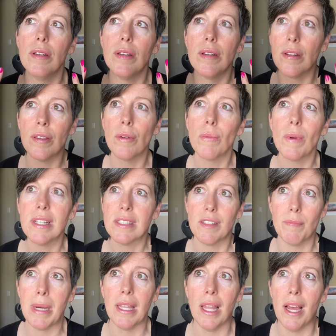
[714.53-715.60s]
the rest of
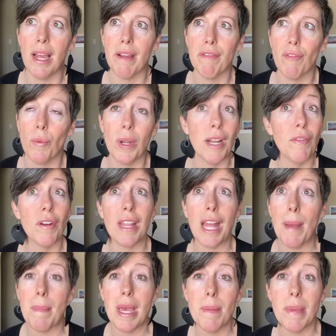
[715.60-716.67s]
my life, whatever that
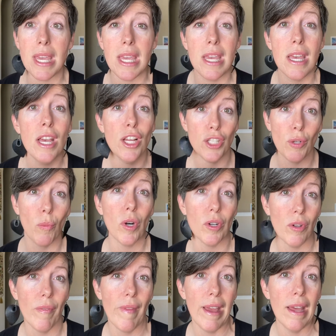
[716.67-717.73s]
may be, to work
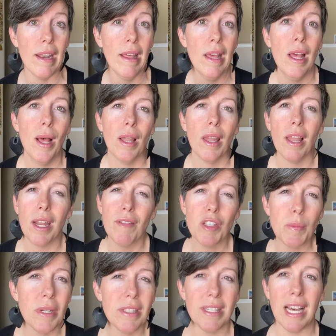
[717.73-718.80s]
on that. A lot of us
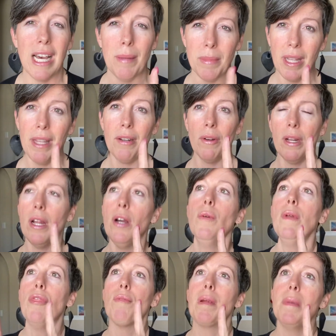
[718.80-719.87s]
put a timeline on it. Oh, in
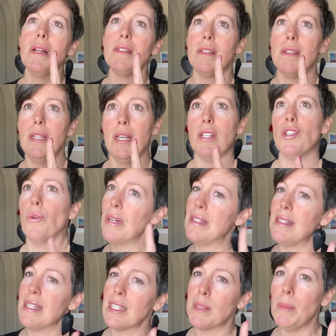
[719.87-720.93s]
3 months this, or in
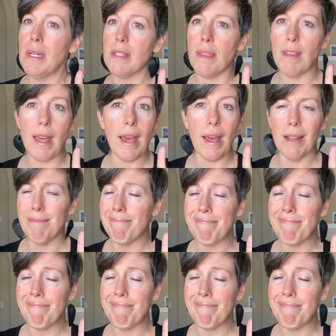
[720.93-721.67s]
6 months that.